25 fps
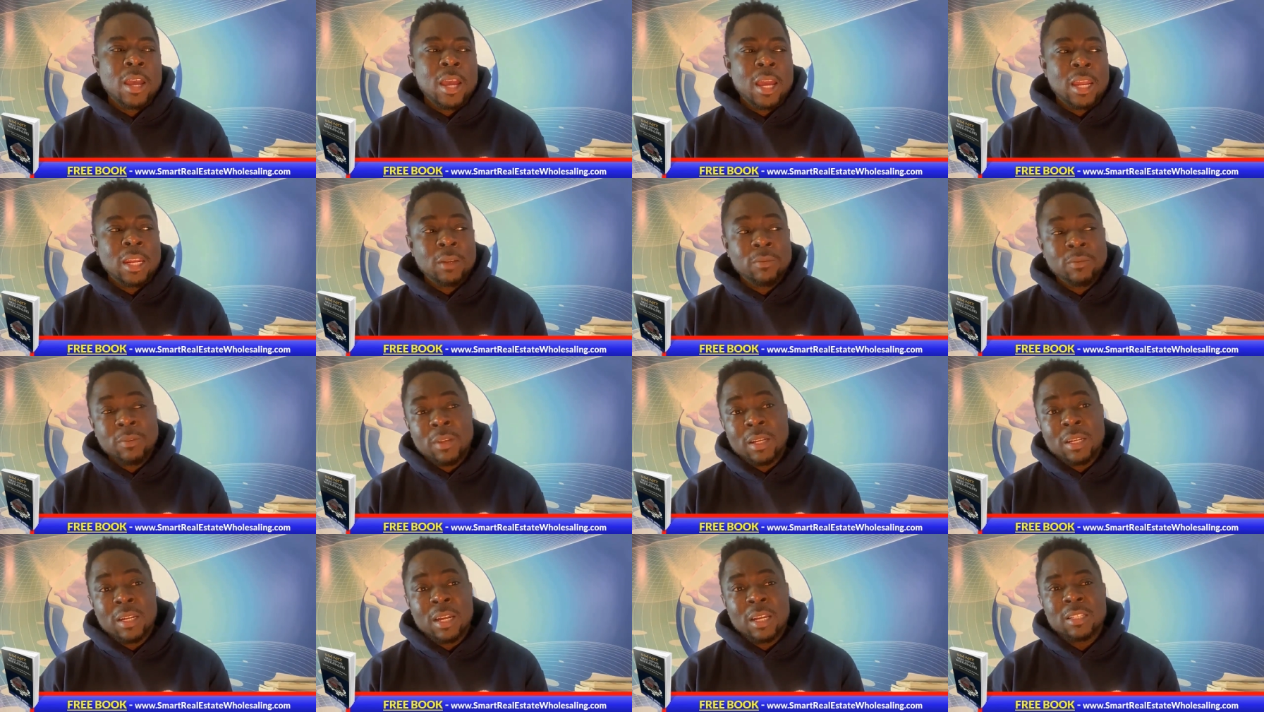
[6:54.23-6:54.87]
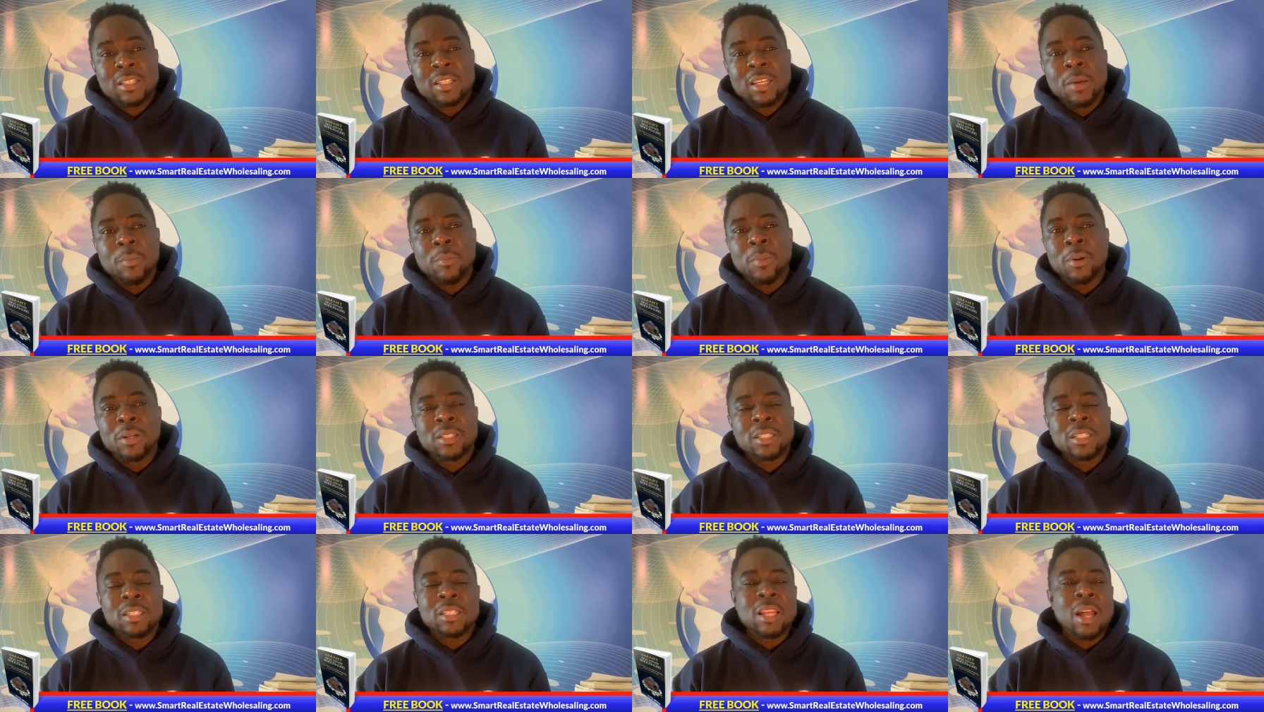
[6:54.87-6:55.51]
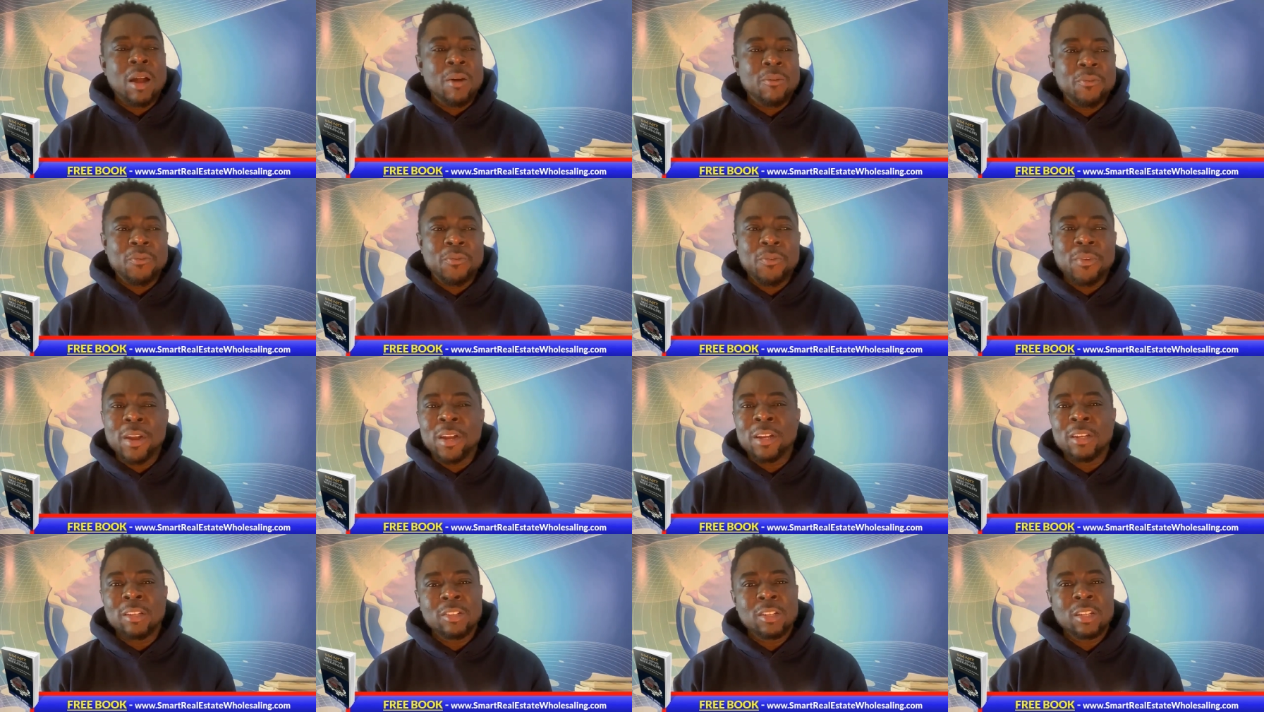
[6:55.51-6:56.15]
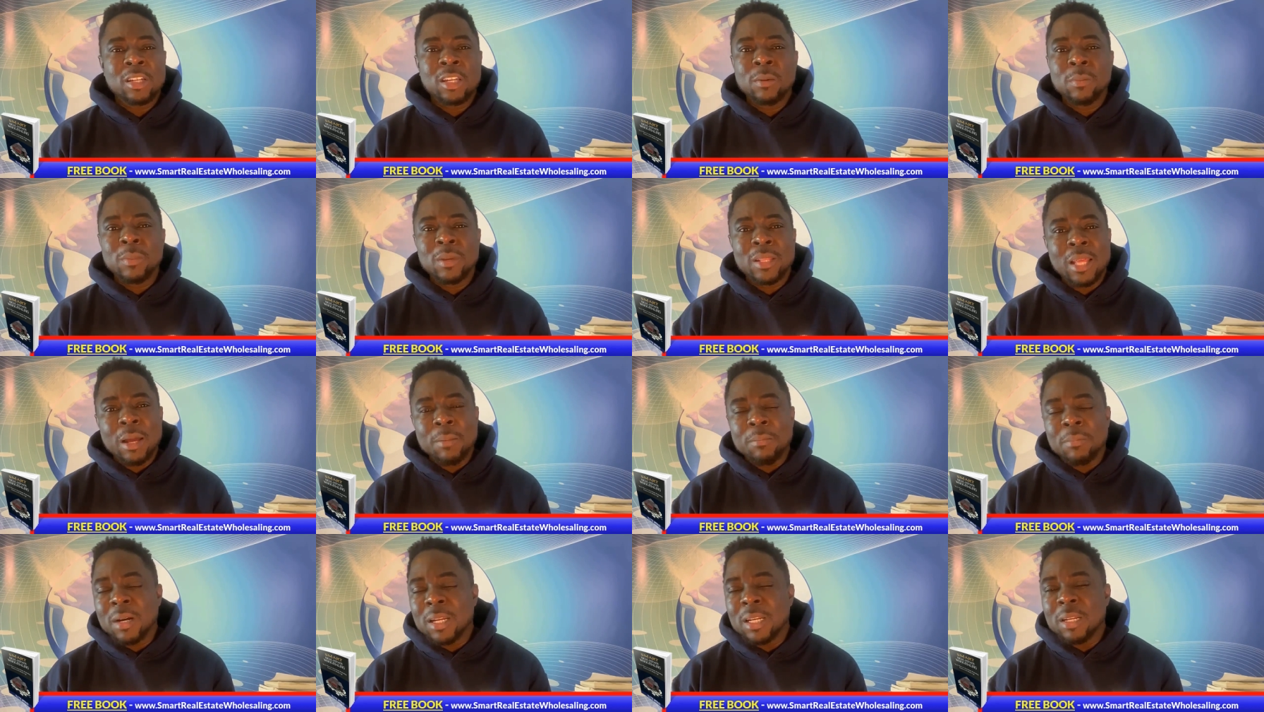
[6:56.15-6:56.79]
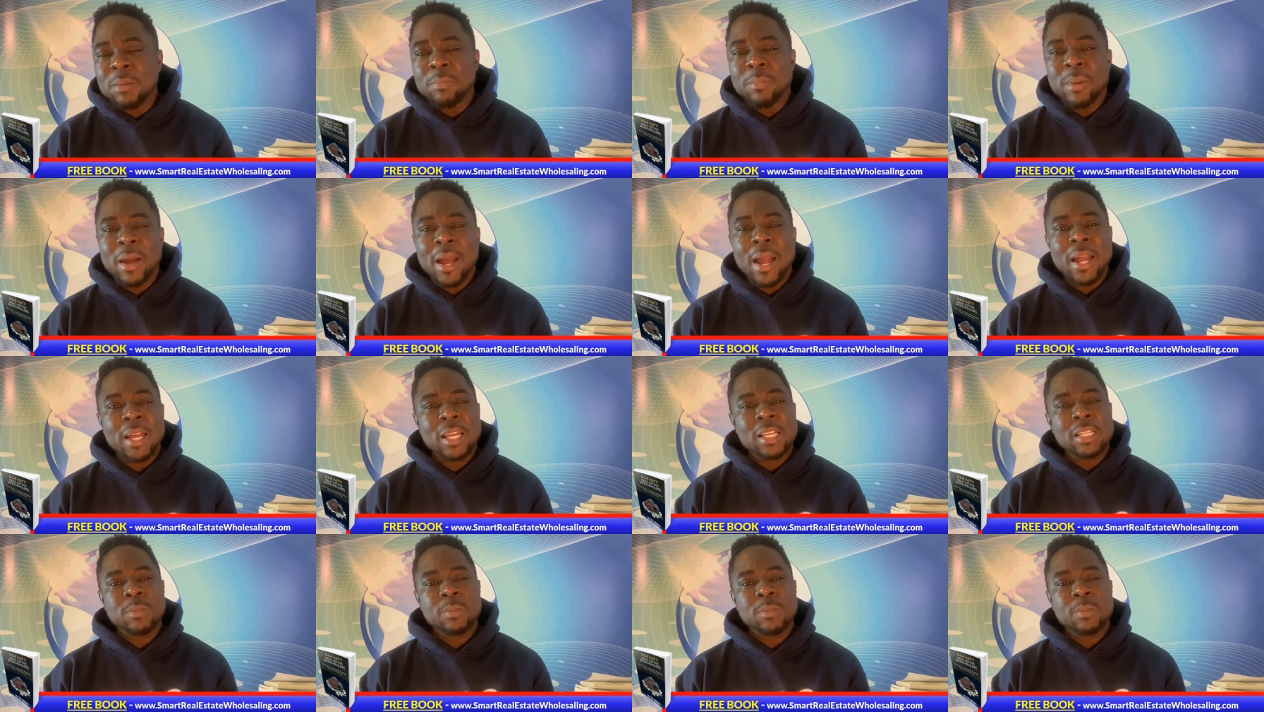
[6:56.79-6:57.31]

And if they're not saying, but it's not fair, you should give me that money back,